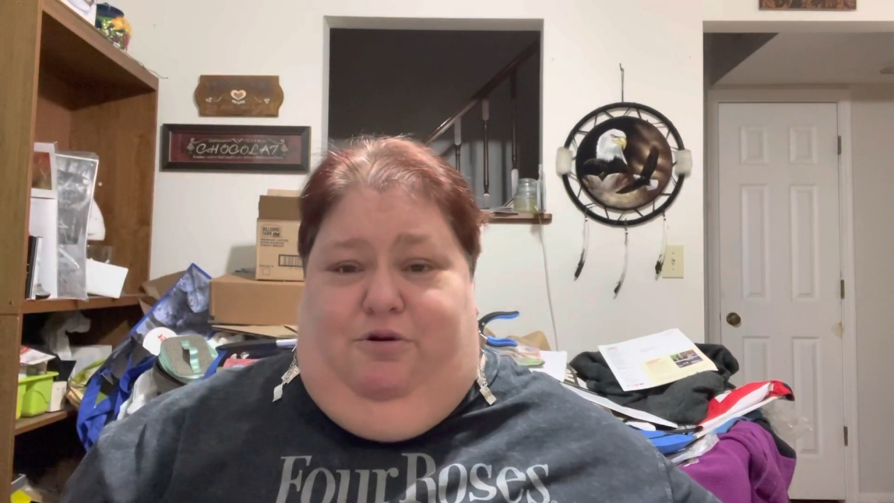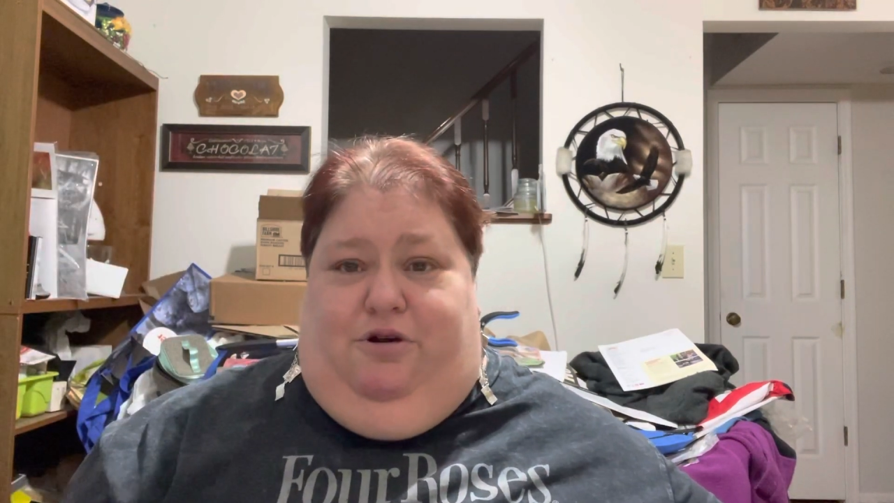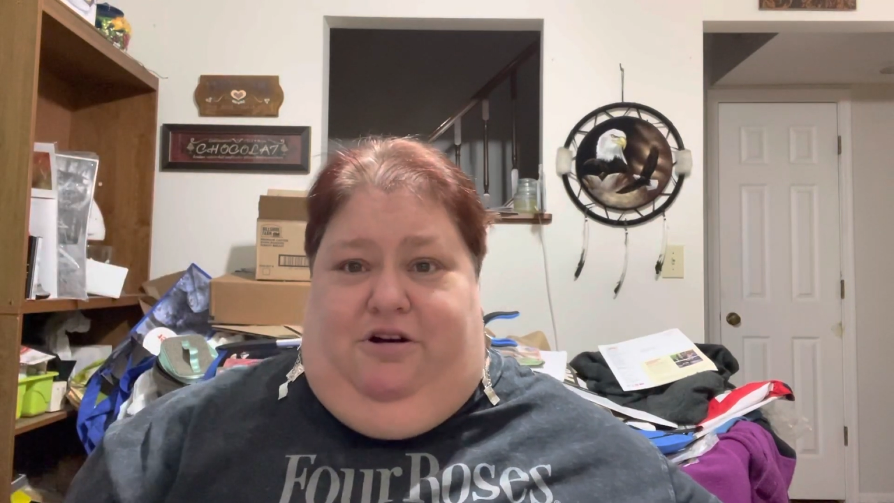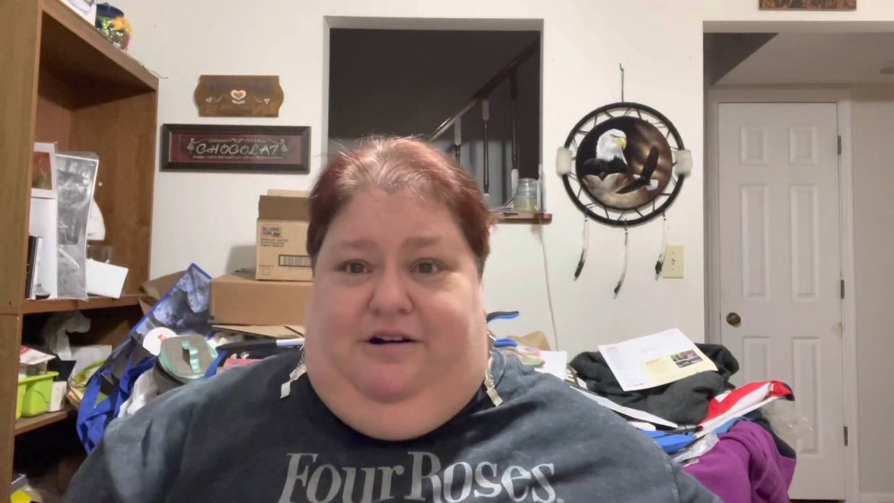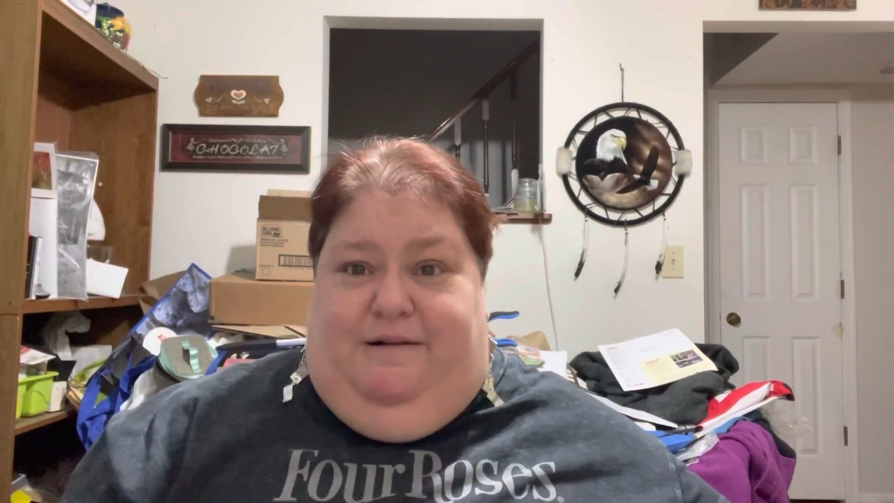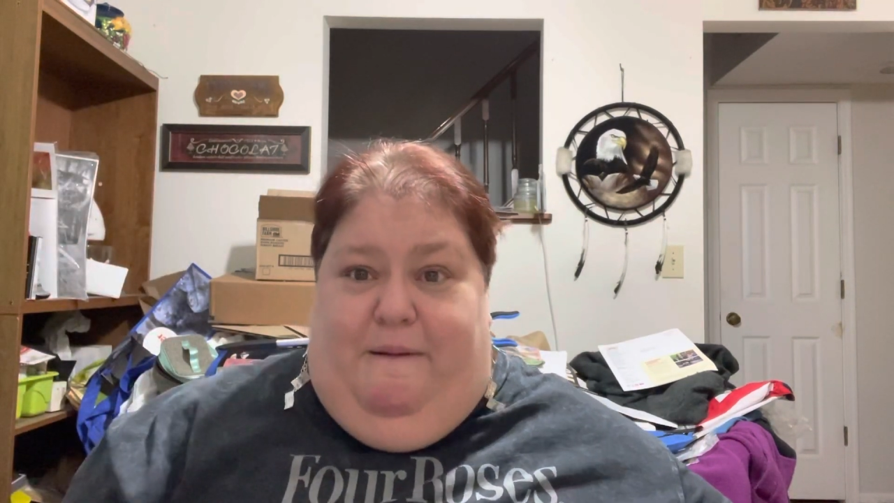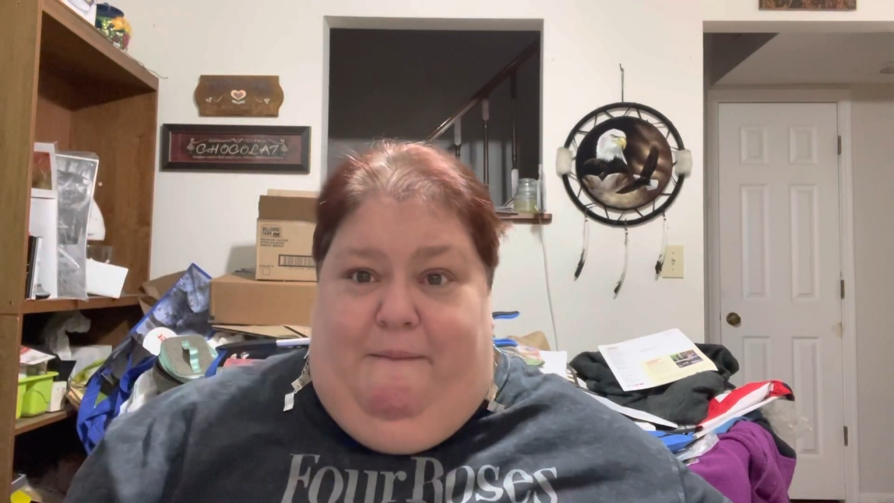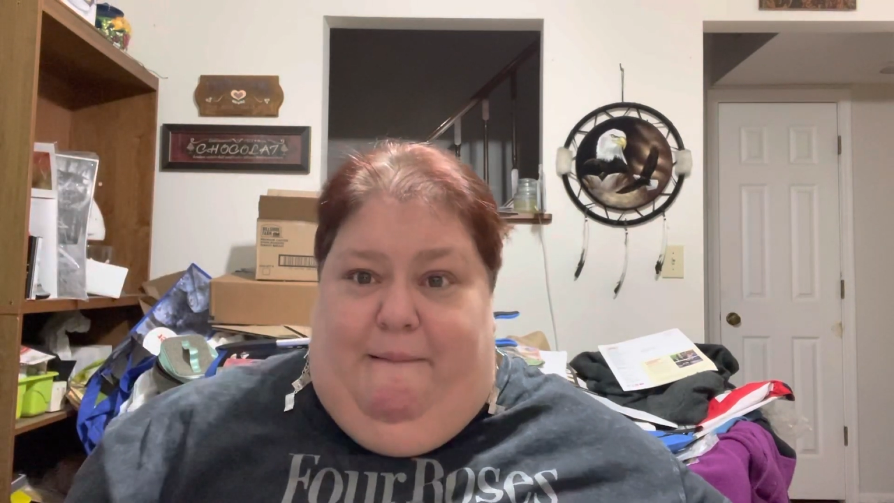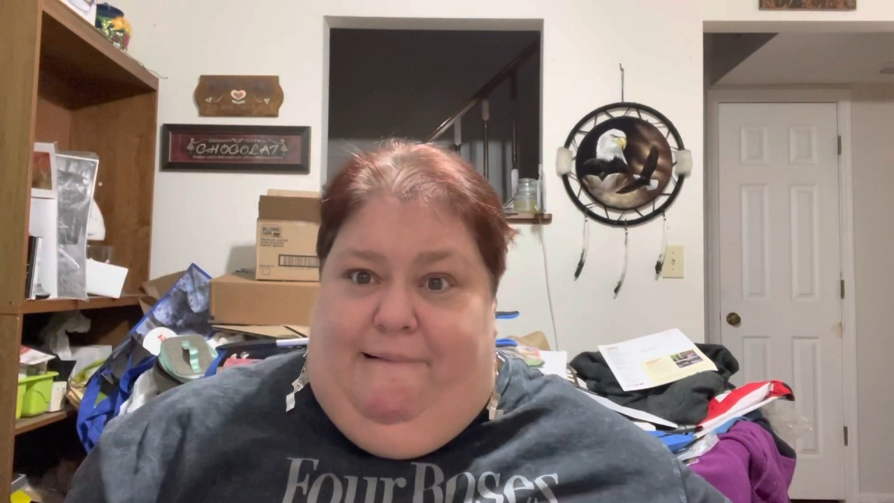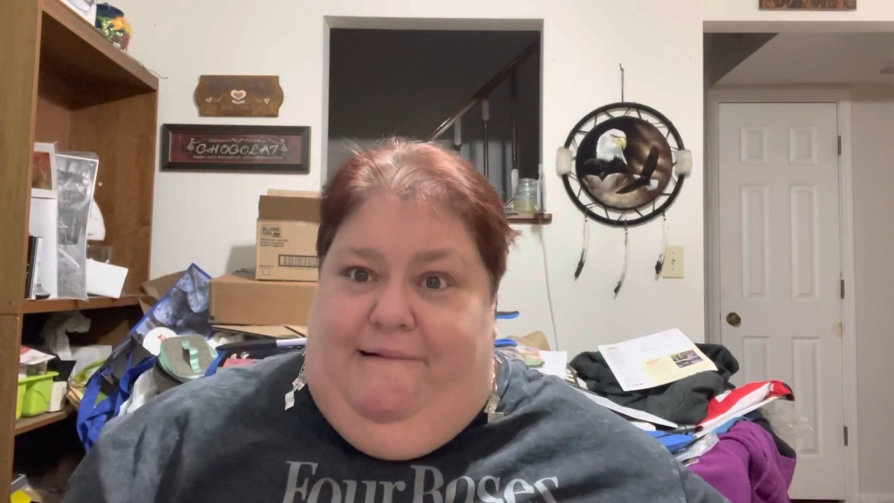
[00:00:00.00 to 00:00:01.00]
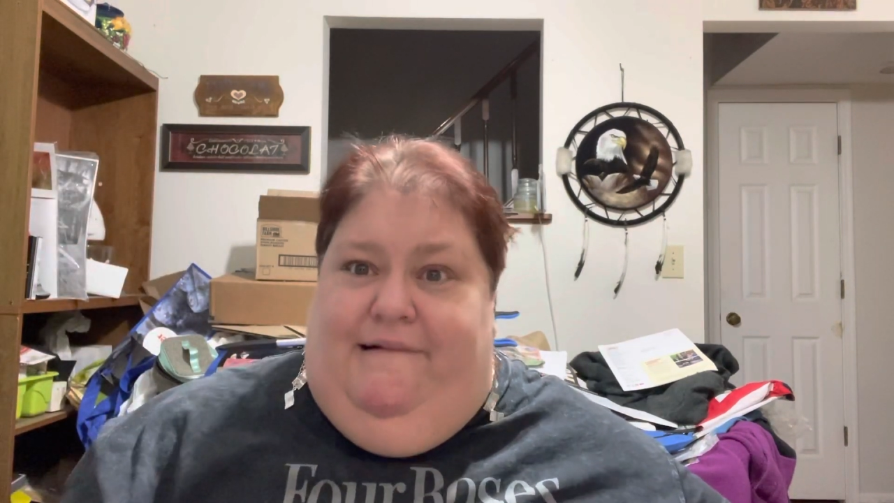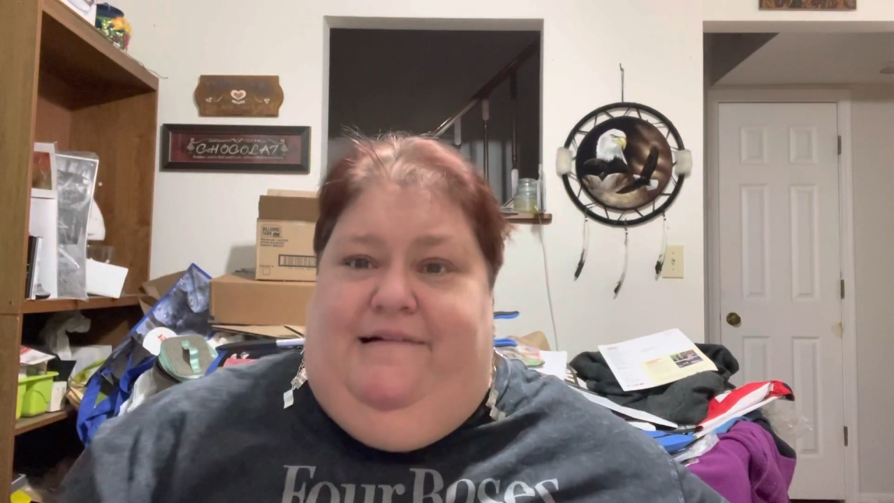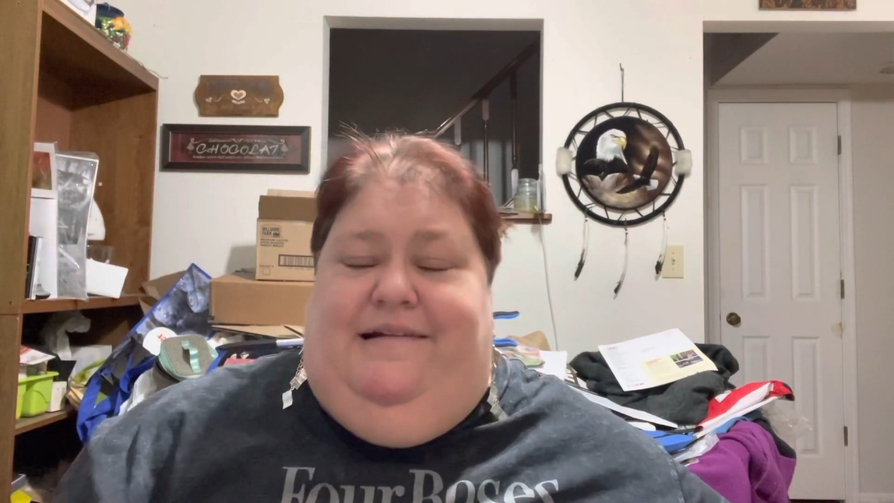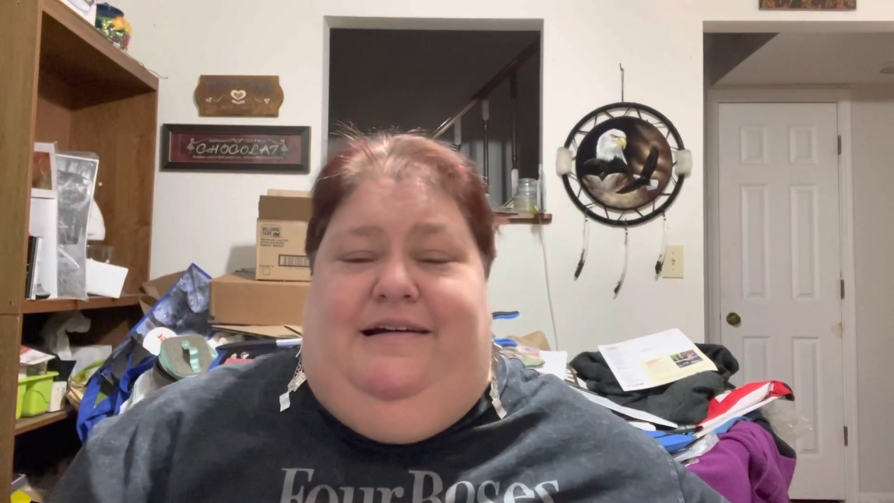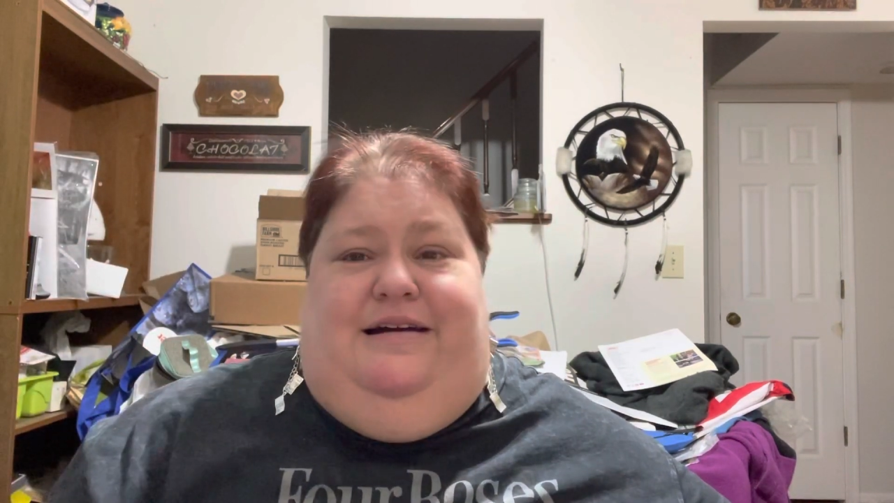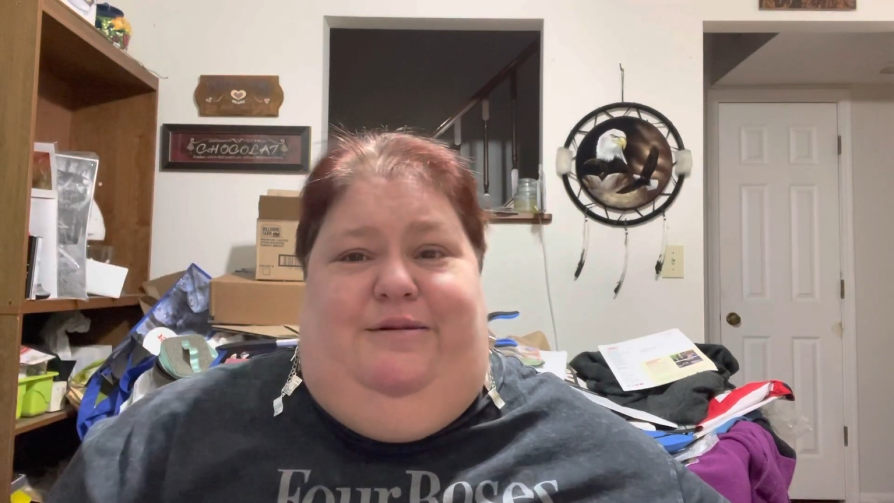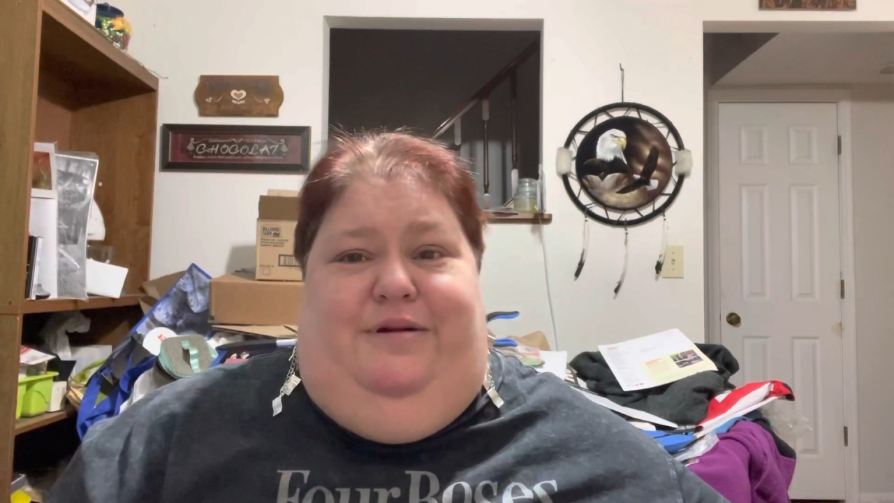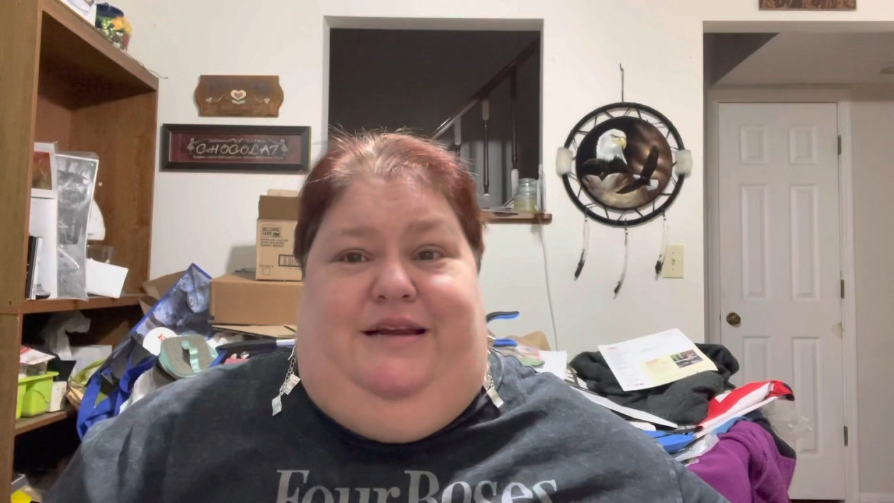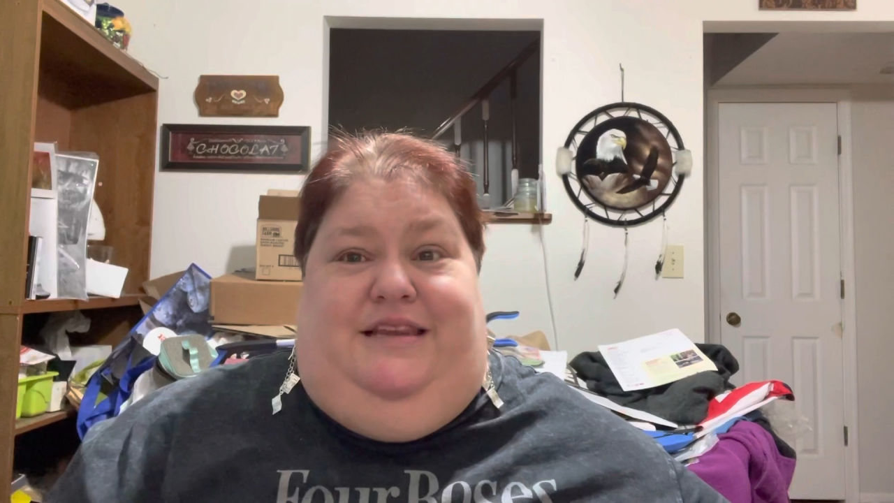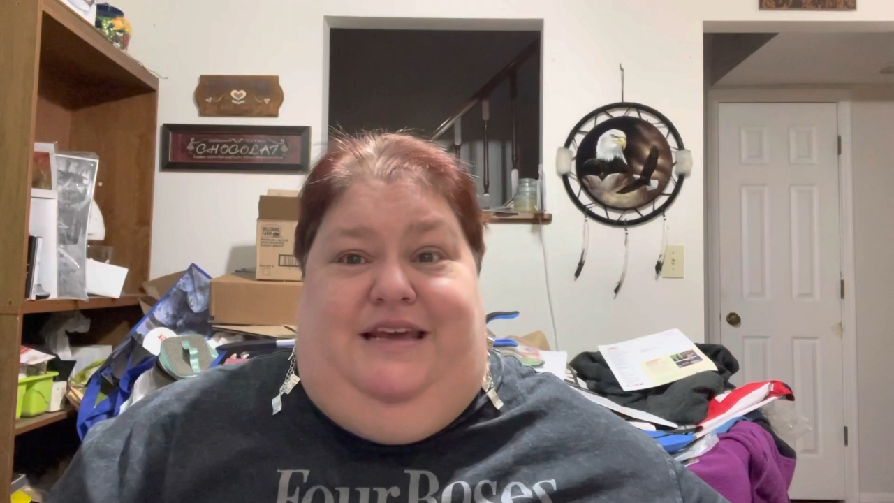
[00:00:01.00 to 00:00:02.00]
girl. I'm like,